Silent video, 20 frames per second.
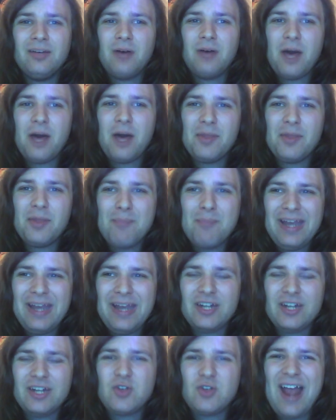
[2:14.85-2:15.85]
The
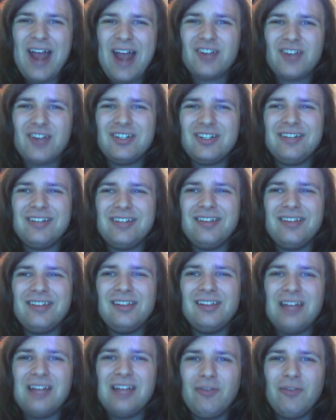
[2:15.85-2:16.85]
main attraction is
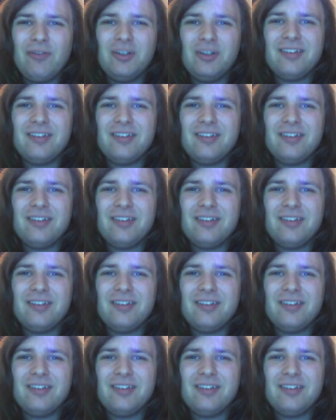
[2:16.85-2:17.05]
the level